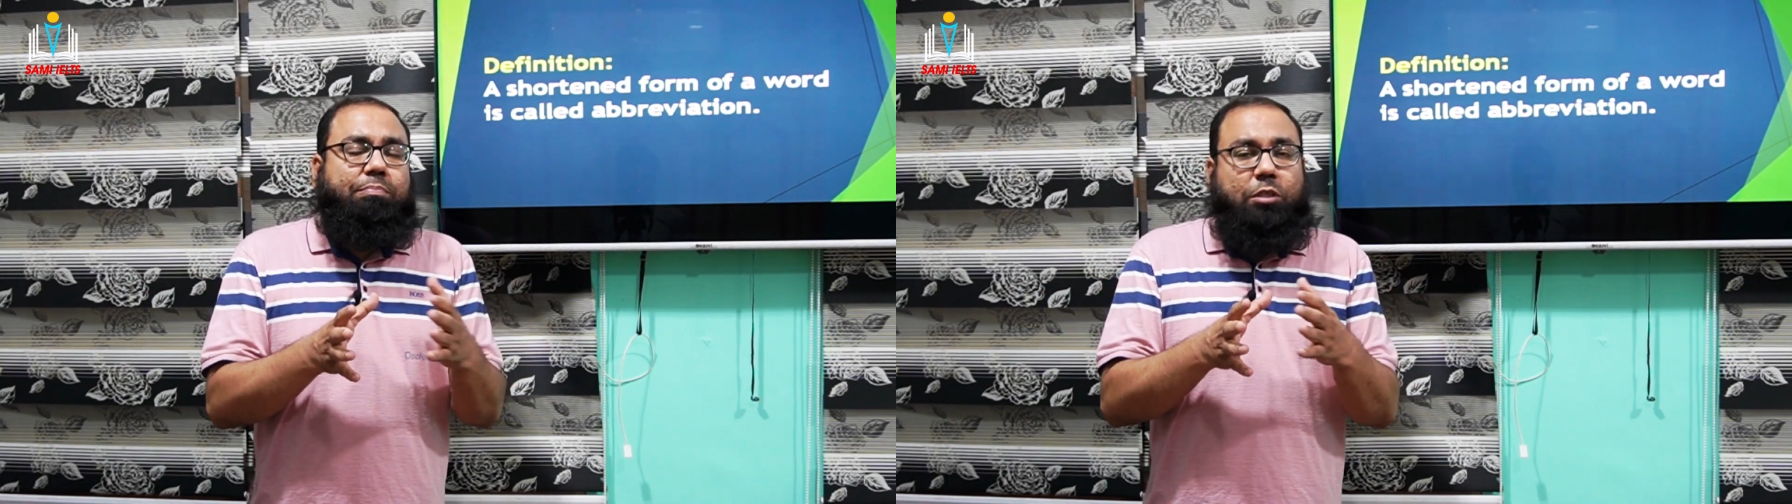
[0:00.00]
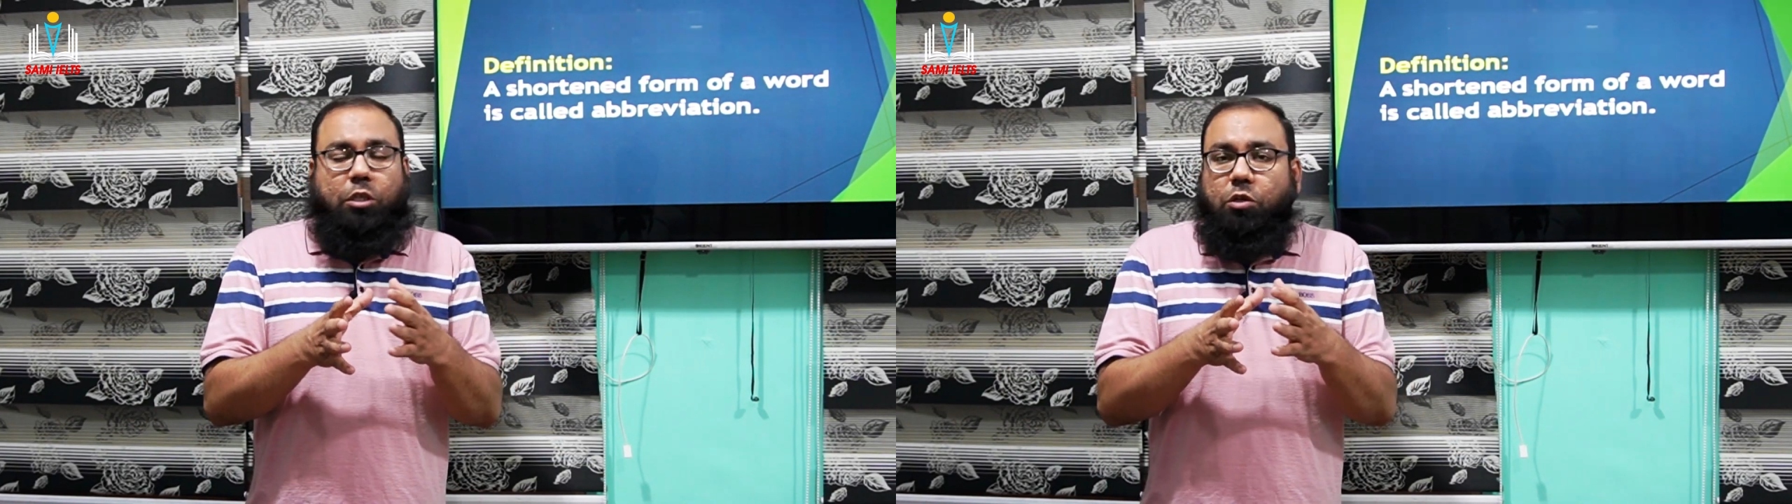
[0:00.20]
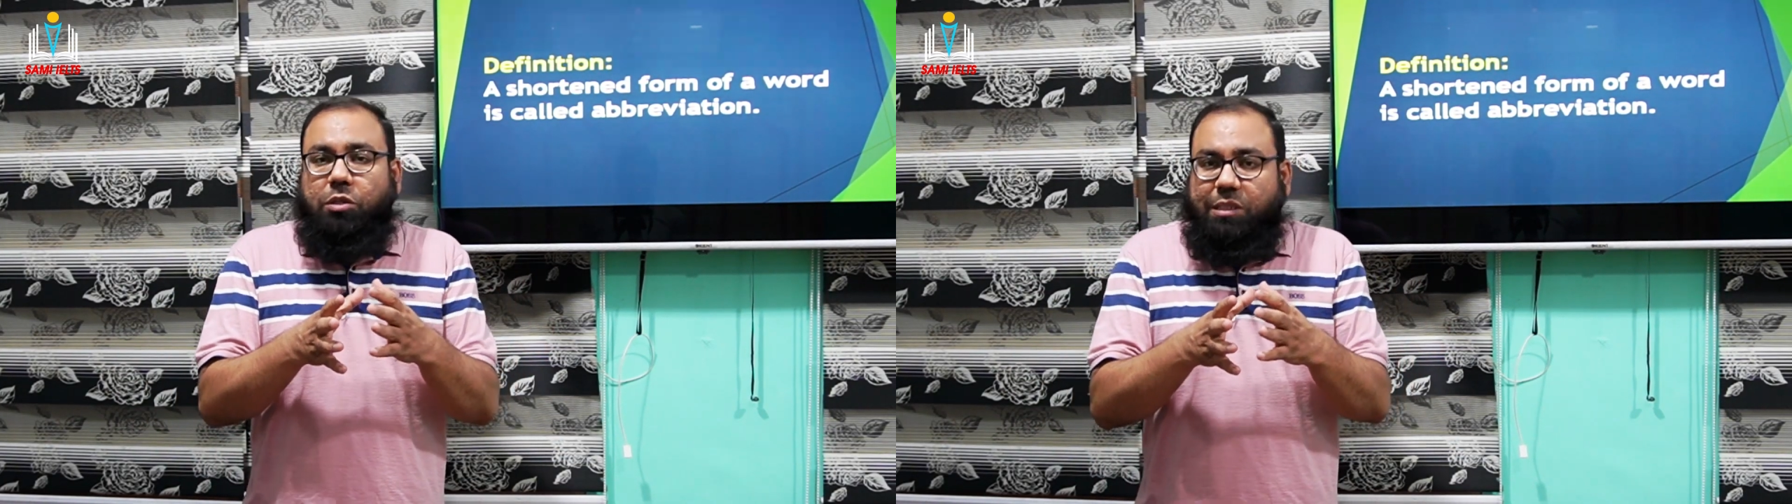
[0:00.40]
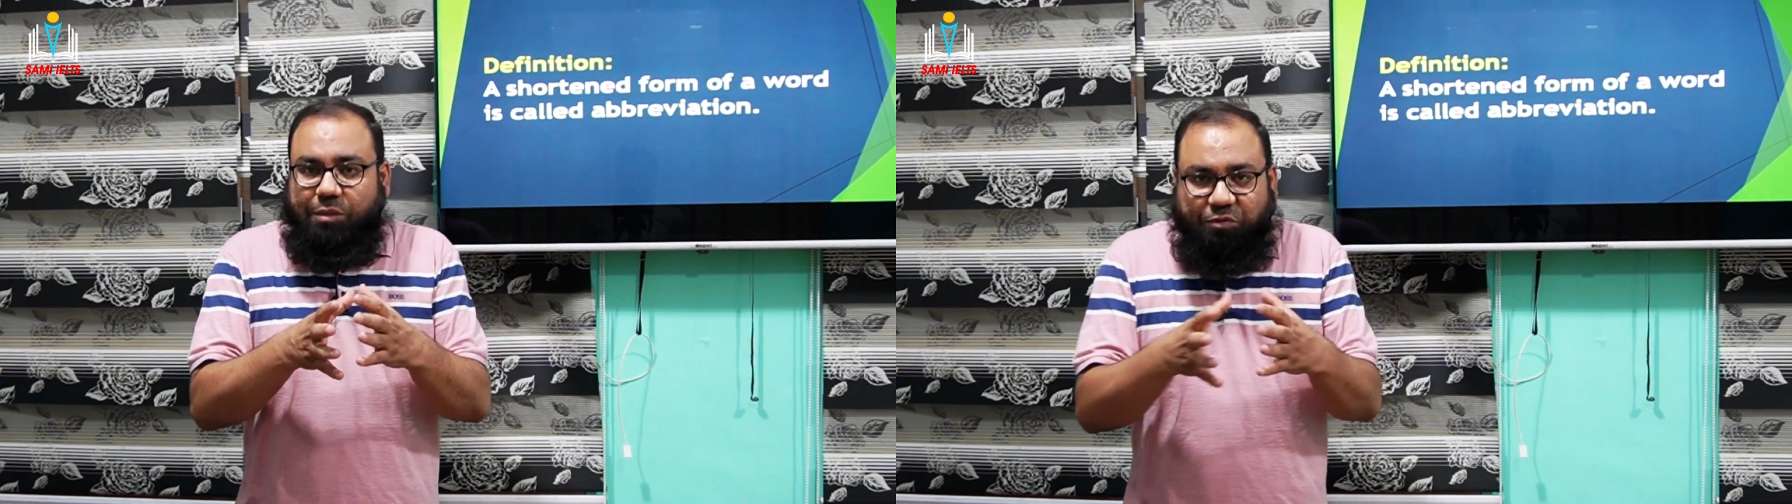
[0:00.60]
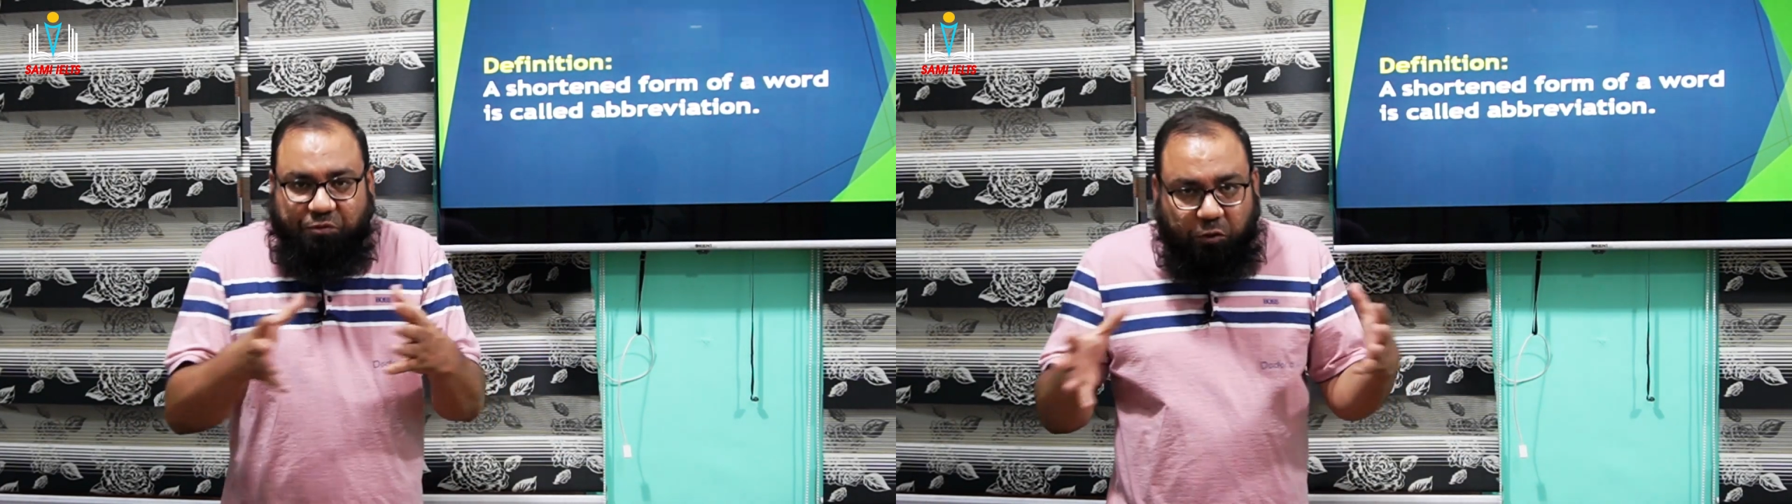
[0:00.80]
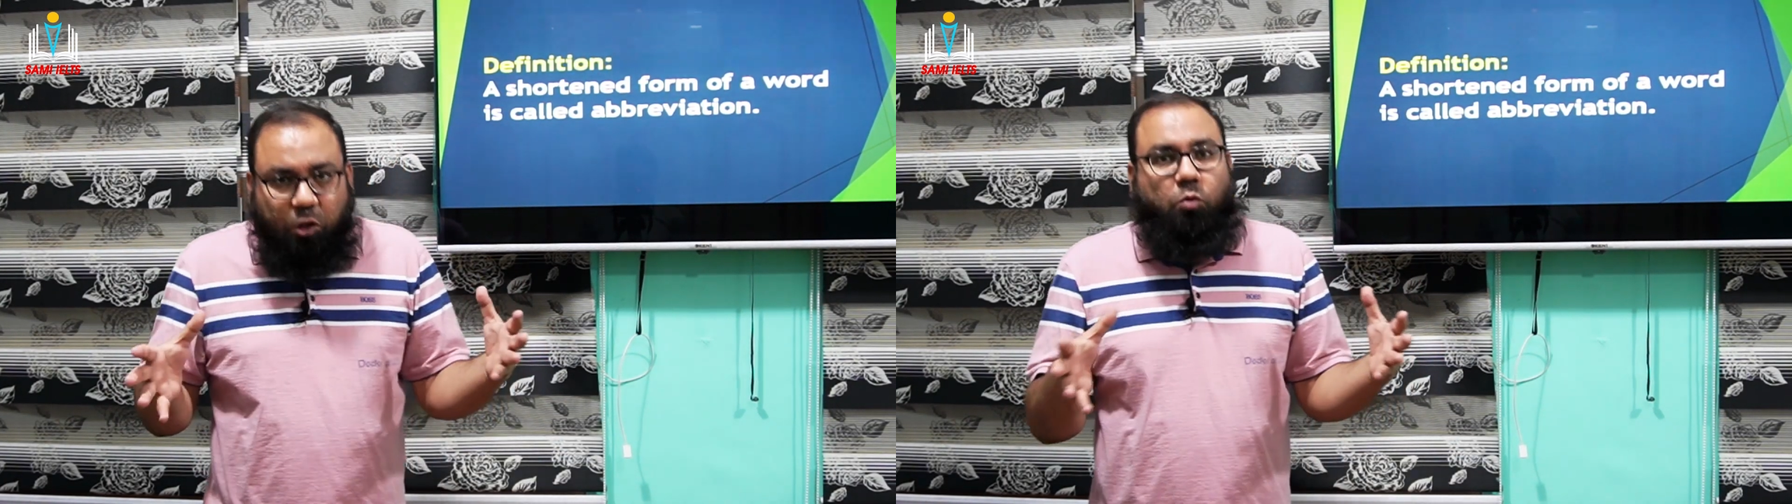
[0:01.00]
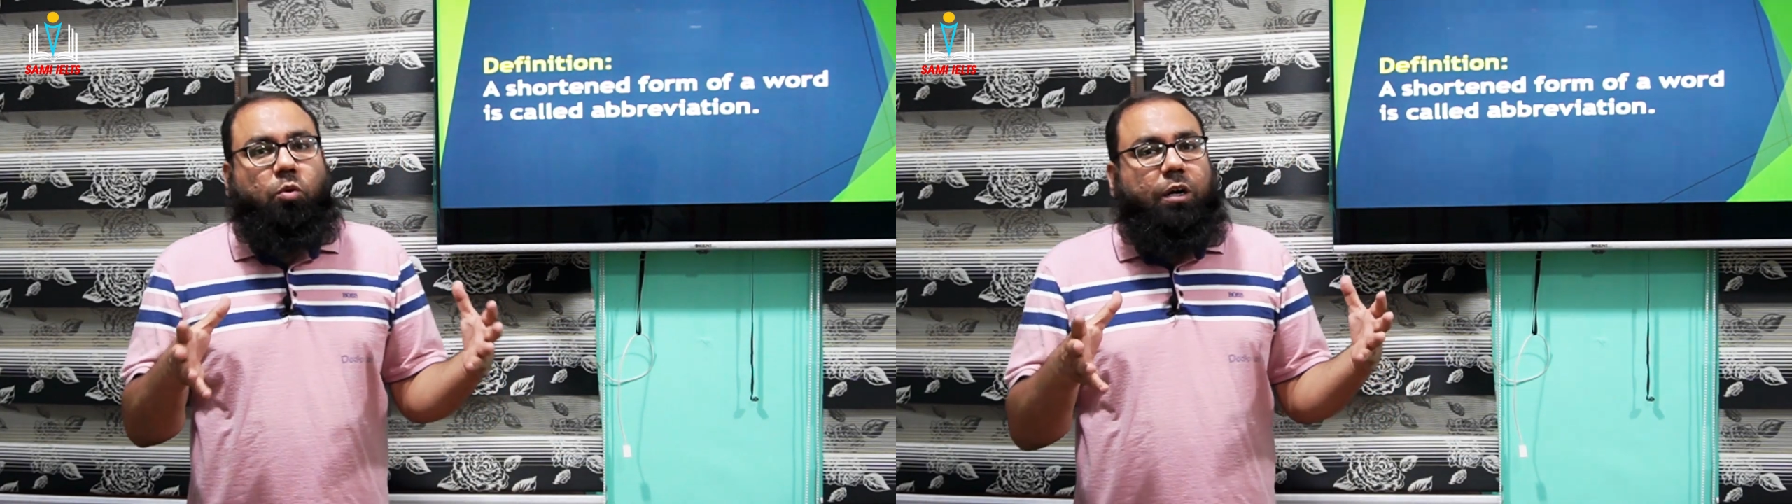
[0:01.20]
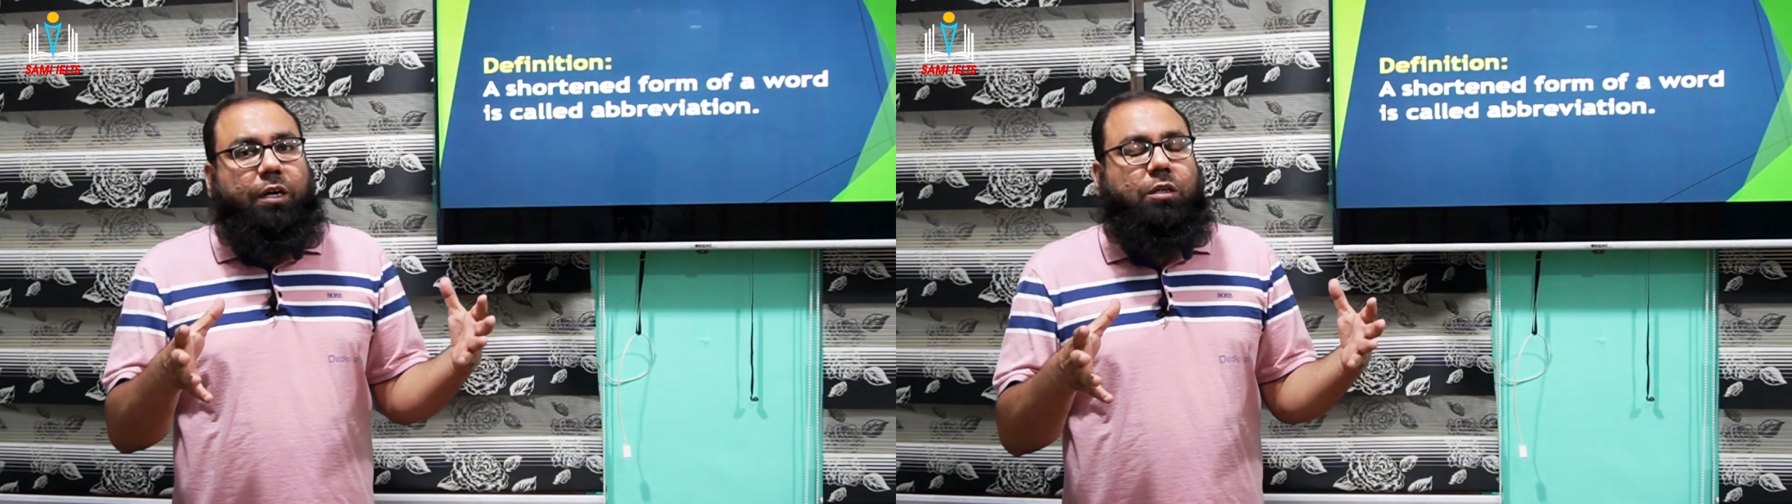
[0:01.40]
use full
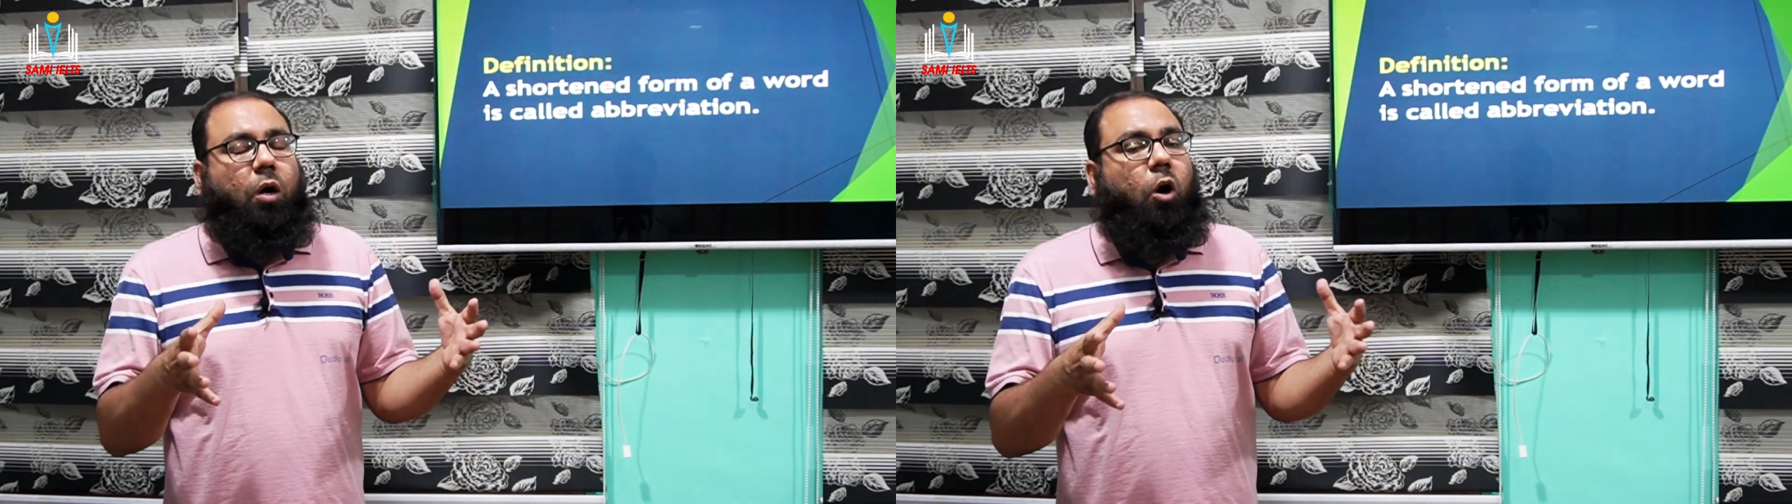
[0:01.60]
word